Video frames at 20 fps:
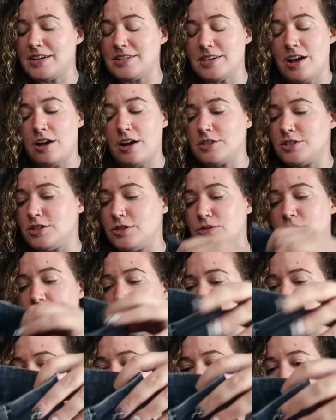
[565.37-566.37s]
talk to,
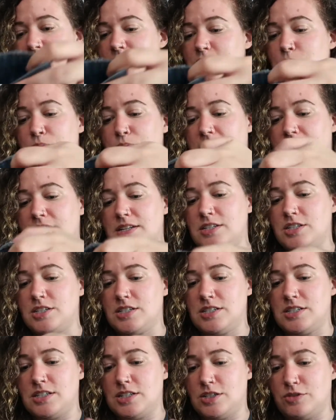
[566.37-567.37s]
this brand
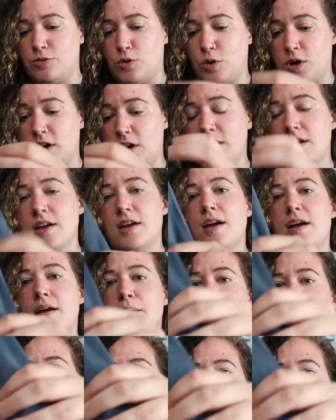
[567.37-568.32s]
just sits for. But